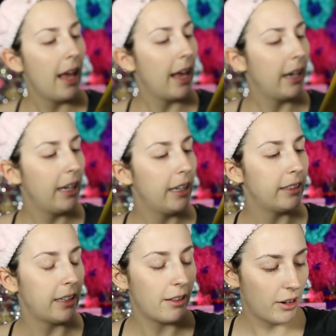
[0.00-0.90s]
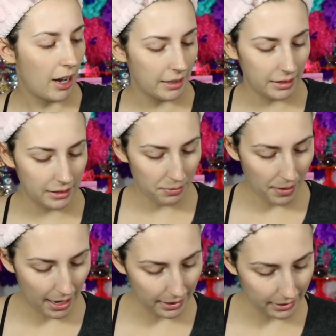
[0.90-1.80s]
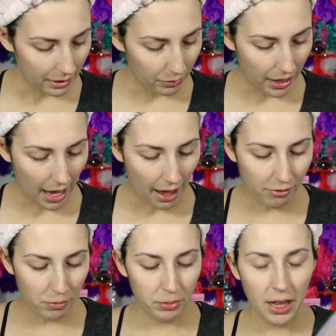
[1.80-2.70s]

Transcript: And it is another essence mask. Then we have